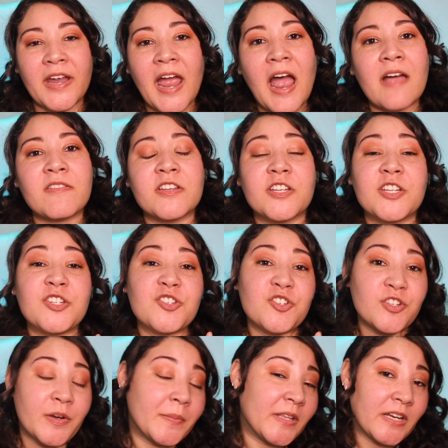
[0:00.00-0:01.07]
as if I haven't
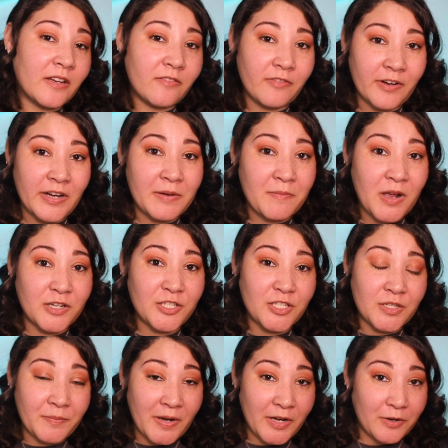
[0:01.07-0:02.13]
contributed very
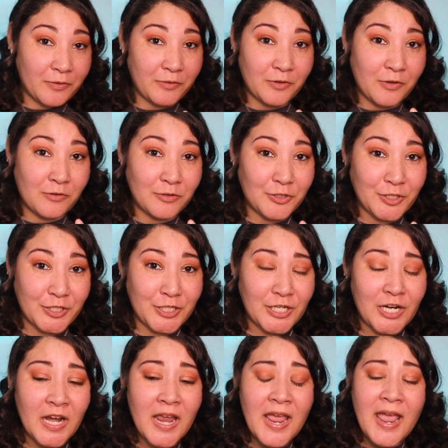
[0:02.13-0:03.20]
much to my own
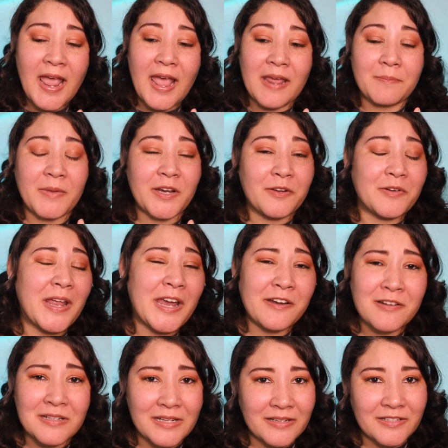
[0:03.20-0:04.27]
culture and my own
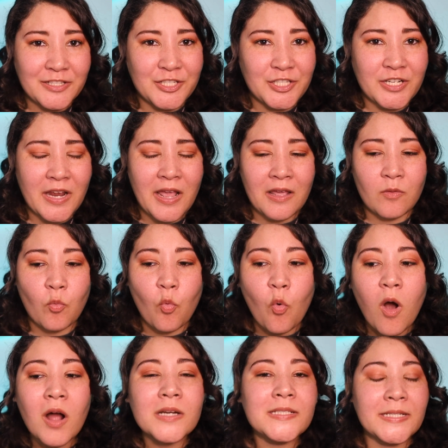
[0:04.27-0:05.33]
heritage,
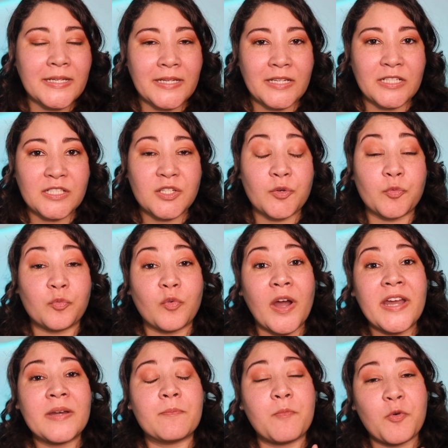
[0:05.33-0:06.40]
and wanting to
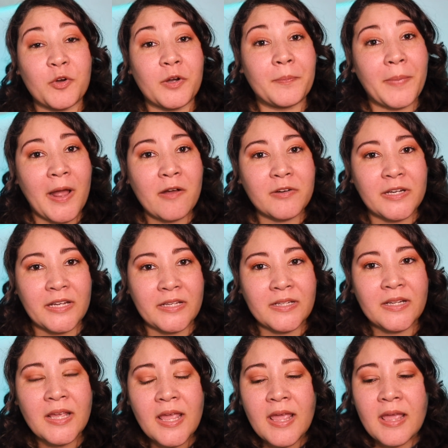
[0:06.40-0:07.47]
write more about
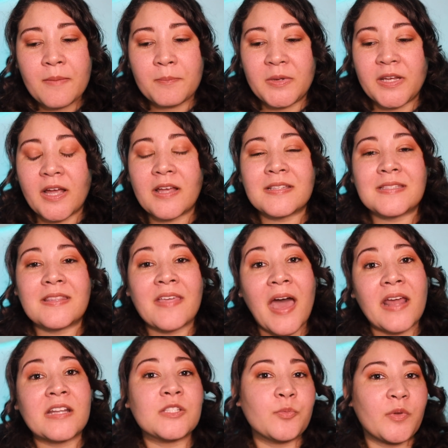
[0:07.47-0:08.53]
it because
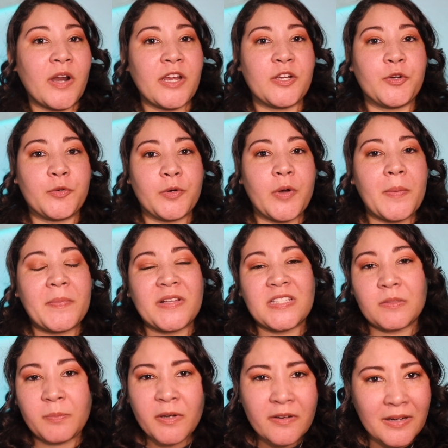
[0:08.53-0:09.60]
that is what I grew
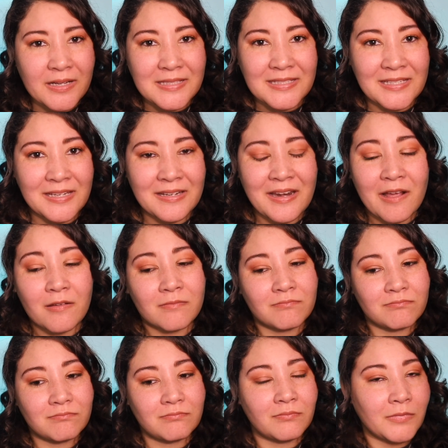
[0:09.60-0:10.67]
up experiencing.
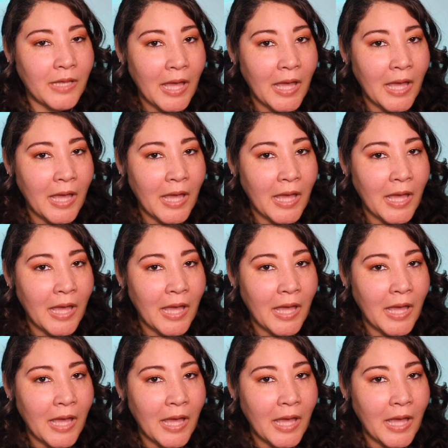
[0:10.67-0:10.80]
Now,